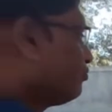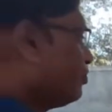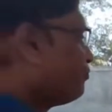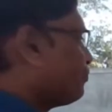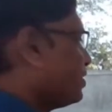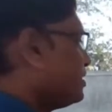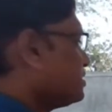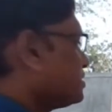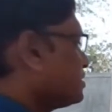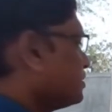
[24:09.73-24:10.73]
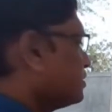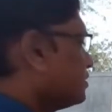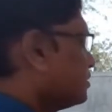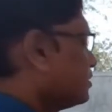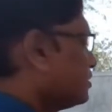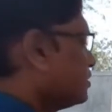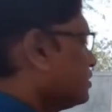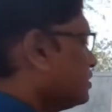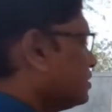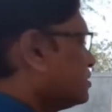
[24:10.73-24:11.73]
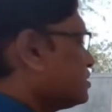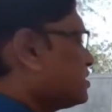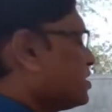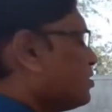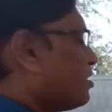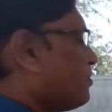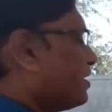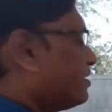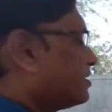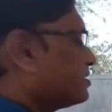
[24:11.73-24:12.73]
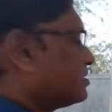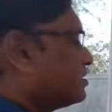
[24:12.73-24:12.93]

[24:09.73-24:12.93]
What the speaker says: Fifth one is singular matrix.